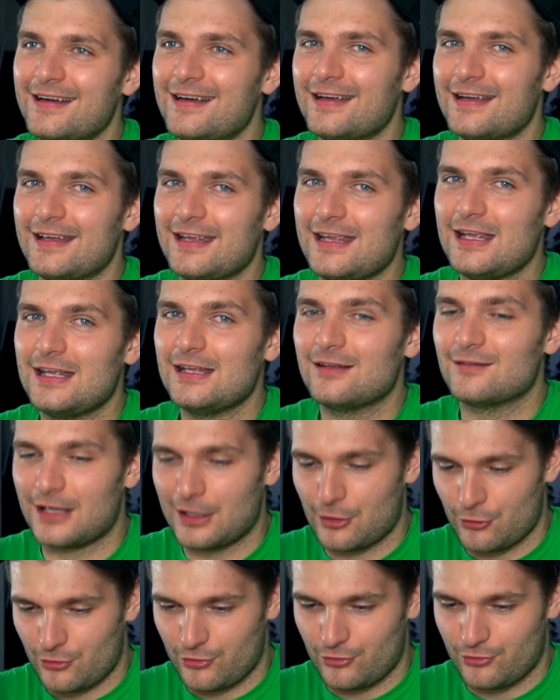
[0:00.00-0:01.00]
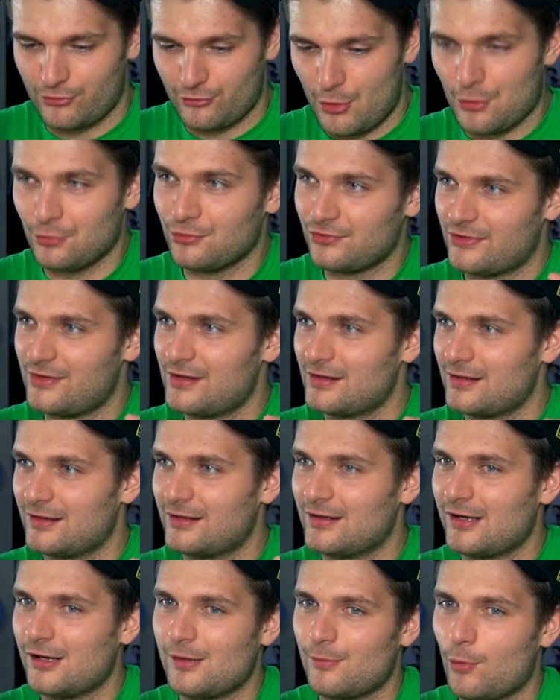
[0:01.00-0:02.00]
he, like, throws the
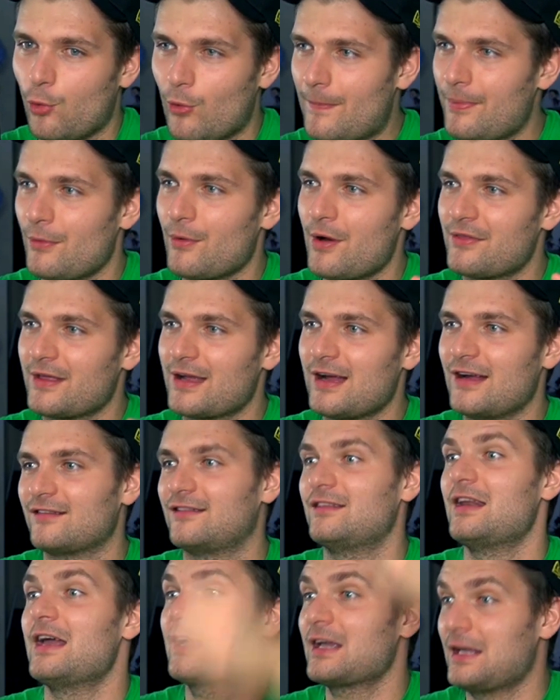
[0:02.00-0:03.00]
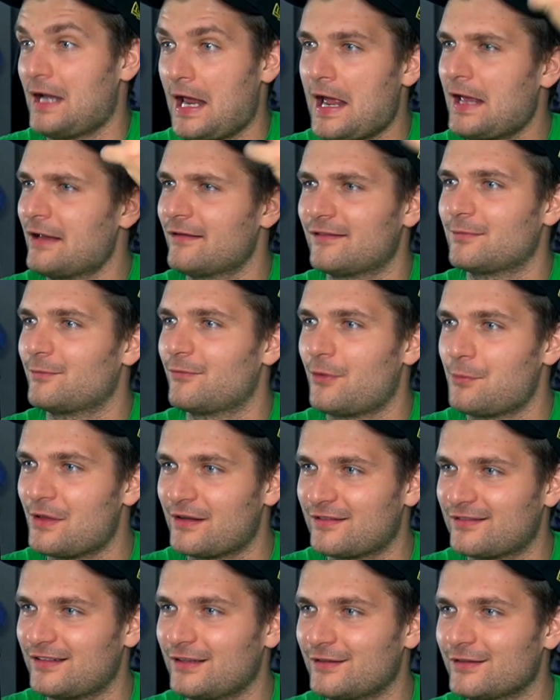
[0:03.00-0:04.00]
whip around the guy's neck and hangs him from the
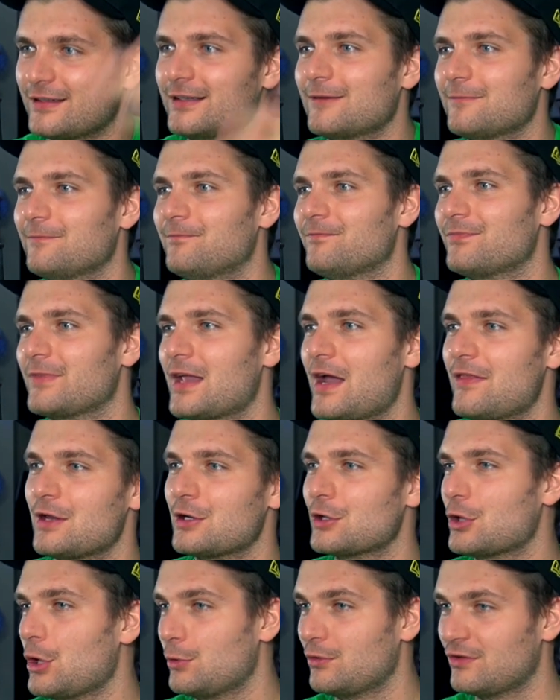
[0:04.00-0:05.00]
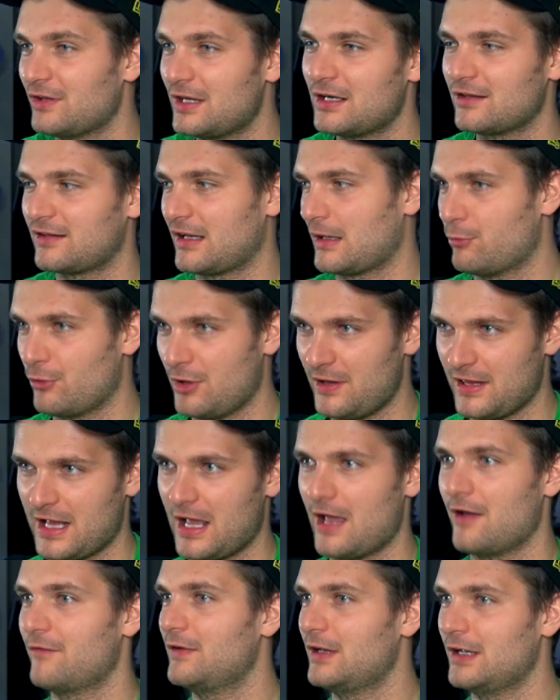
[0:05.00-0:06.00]
ceiling, and then goes in, is, like, breathing
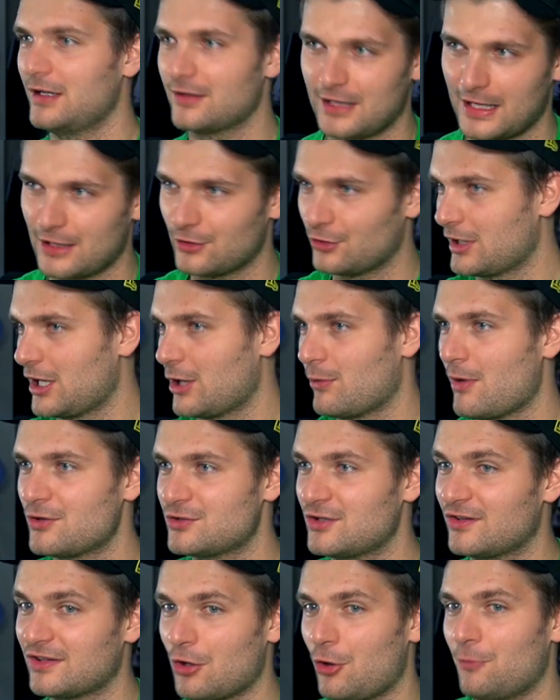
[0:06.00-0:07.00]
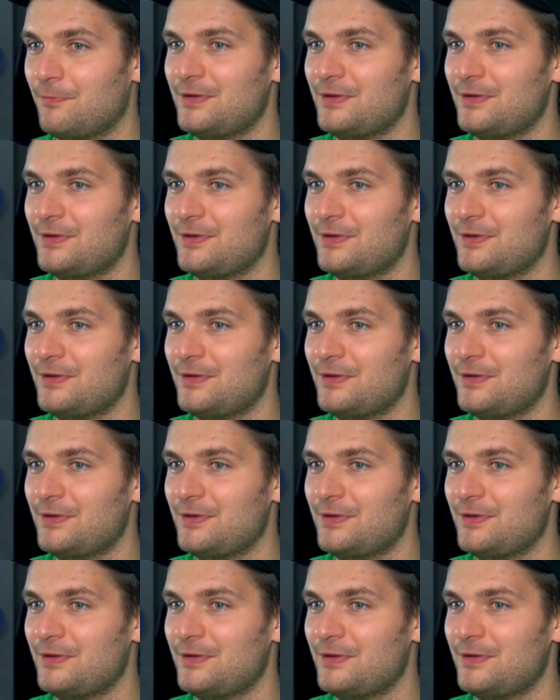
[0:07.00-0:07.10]
heavy and, like, looking around. She's like, oh, be